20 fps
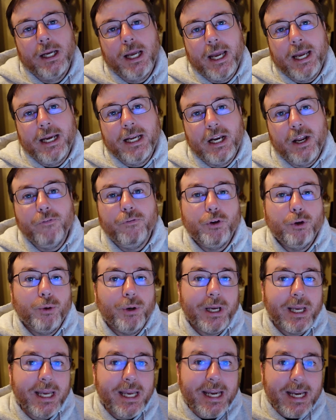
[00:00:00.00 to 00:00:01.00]
and if
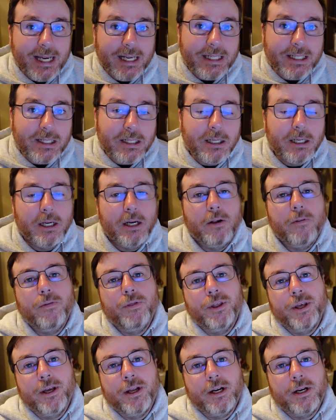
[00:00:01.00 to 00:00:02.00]
you hit,
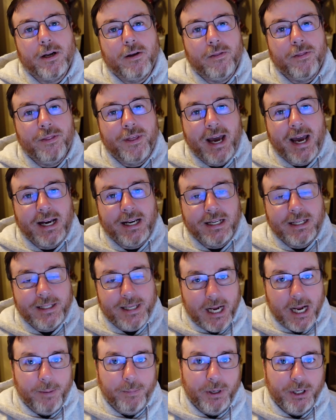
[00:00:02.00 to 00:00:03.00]
then that
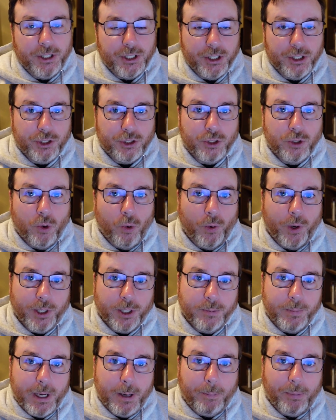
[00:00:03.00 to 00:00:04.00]
damage is
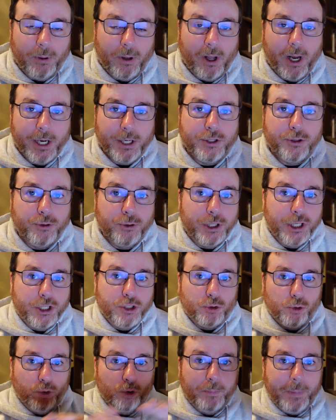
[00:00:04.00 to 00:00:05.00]
going to be applied to the
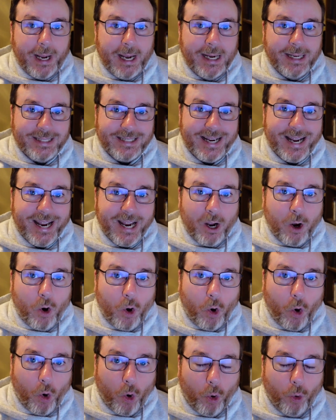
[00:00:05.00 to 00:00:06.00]
troop as a
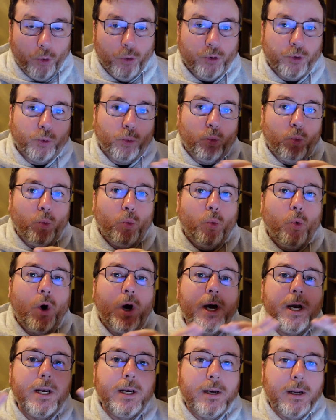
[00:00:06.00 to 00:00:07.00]
whole. There's
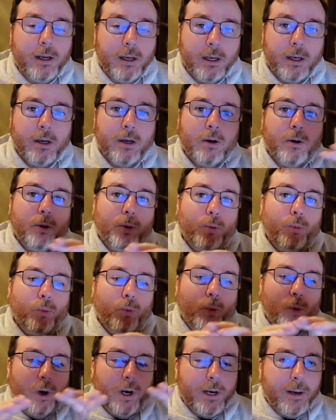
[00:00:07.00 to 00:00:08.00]
one
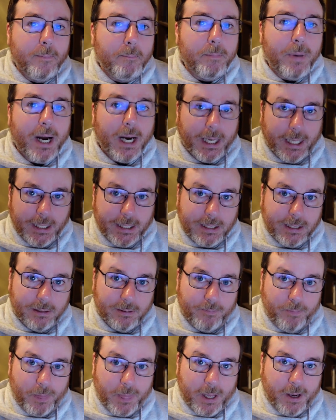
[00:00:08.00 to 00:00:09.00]
bucket
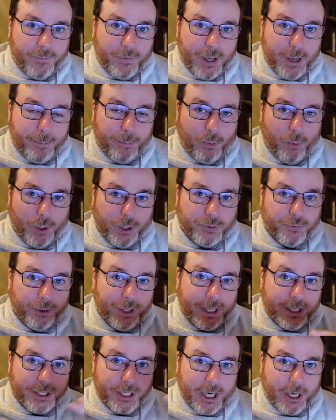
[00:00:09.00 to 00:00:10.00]
of hit points for
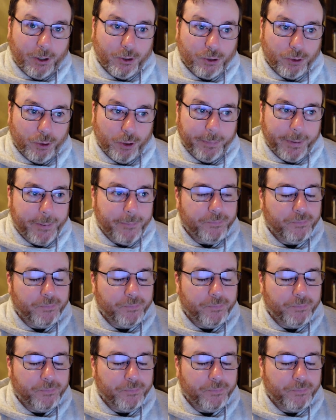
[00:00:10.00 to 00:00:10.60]
the entire troop.